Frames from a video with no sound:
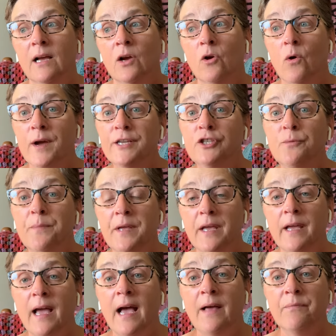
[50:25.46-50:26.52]
going to
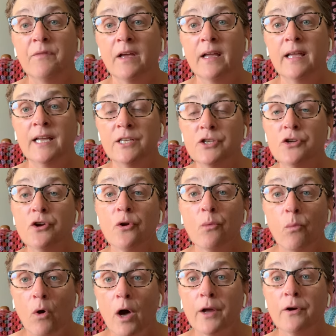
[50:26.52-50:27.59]
be at the
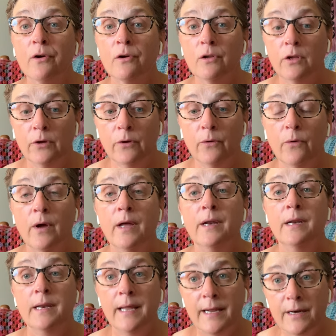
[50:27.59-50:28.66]
Kitchener-Waterloo
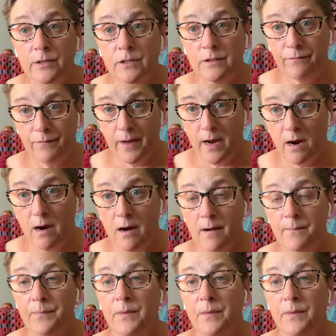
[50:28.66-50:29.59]
Knitters Fair,